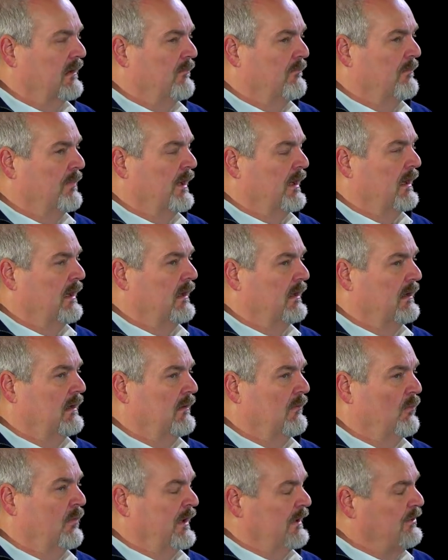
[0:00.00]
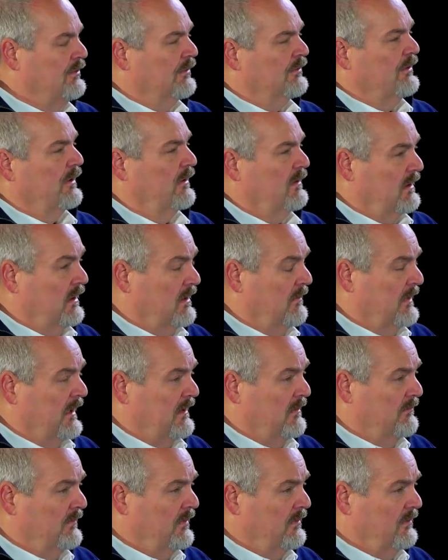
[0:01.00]
But when you're talking about a
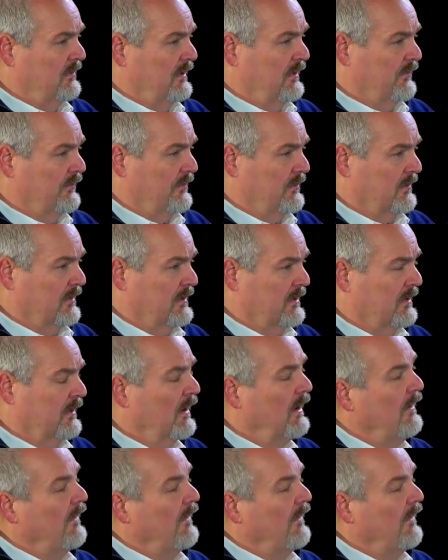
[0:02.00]
mood disorder,